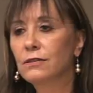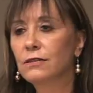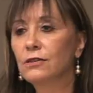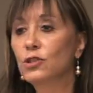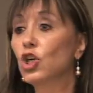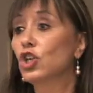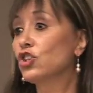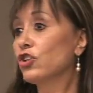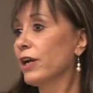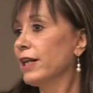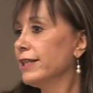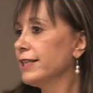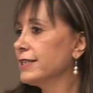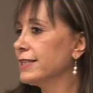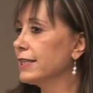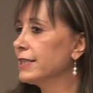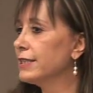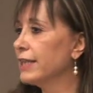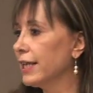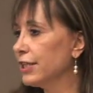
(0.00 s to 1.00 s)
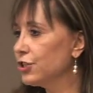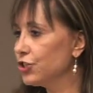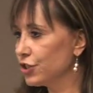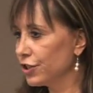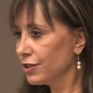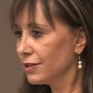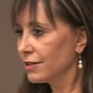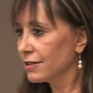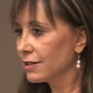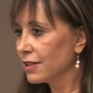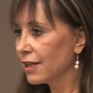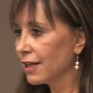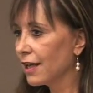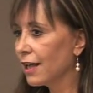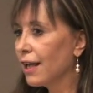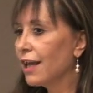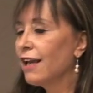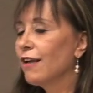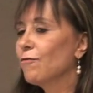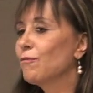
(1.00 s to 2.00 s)
doctoral dissertation,
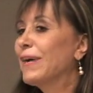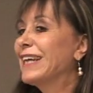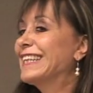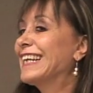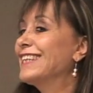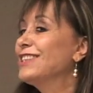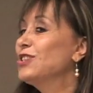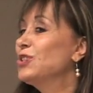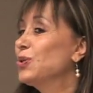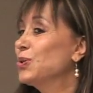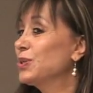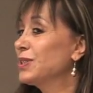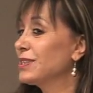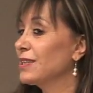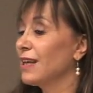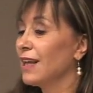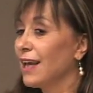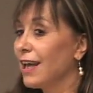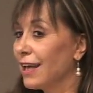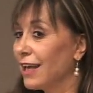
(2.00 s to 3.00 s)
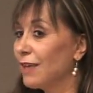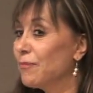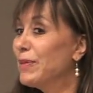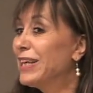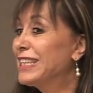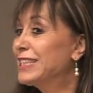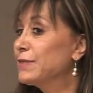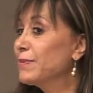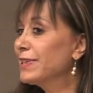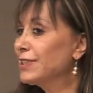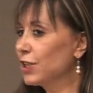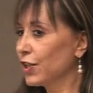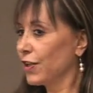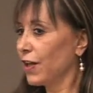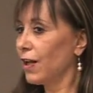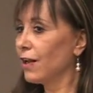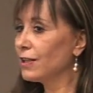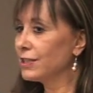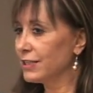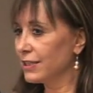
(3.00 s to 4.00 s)
but I used mixed
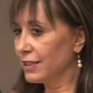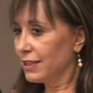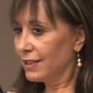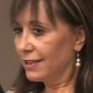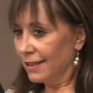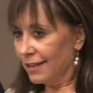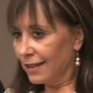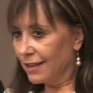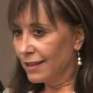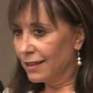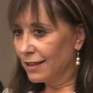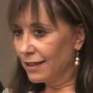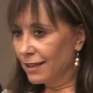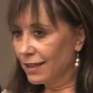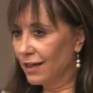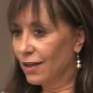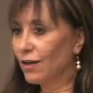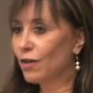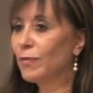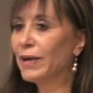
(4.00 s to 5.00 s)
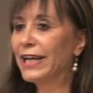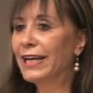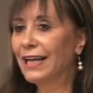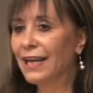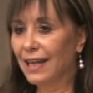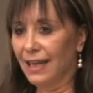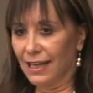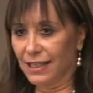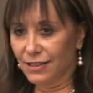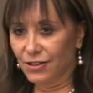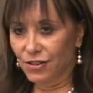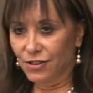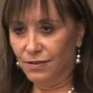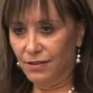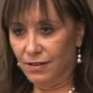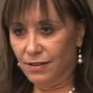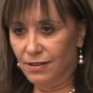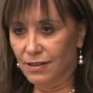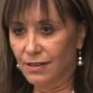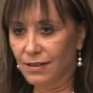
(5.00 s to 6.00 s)
methodology. Oh my gosh.
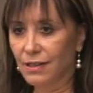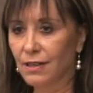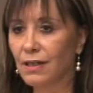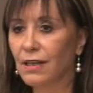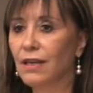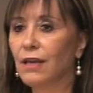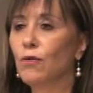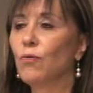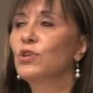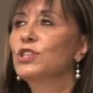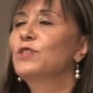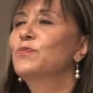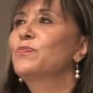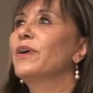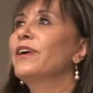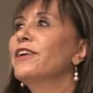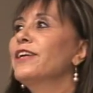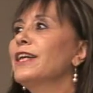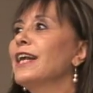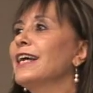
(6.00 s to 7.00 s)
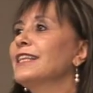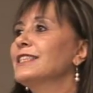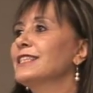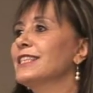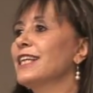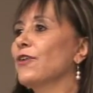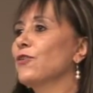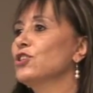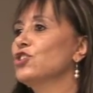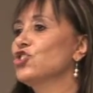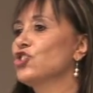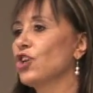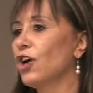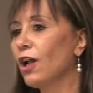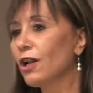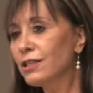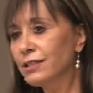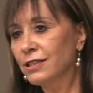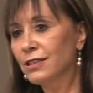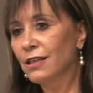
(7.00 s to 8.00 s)
It was very nice, the
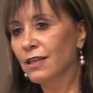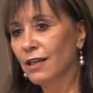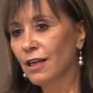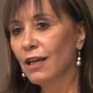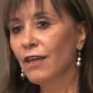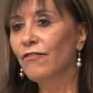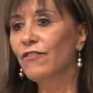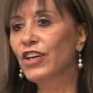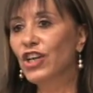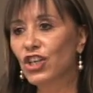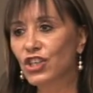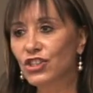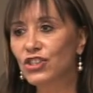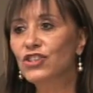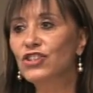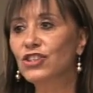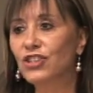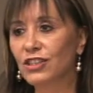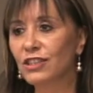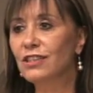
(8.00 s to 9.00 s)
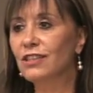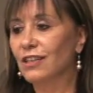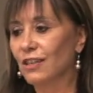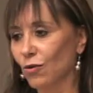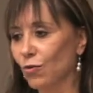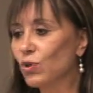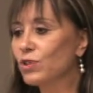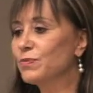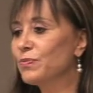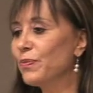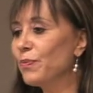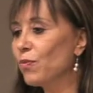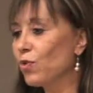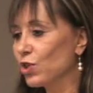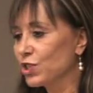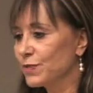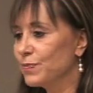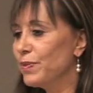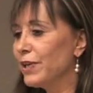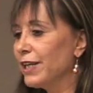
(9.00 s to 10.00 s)
result, because what
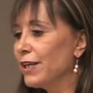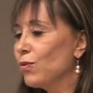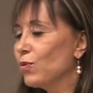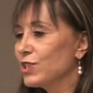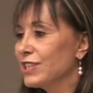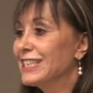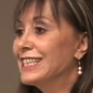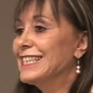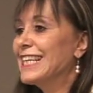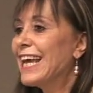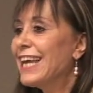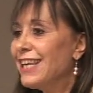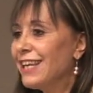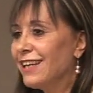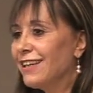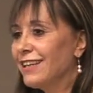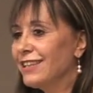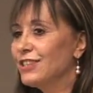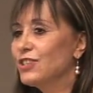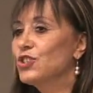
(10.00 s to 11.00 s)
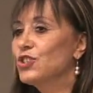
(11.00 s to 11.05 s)
was Vicky was saying is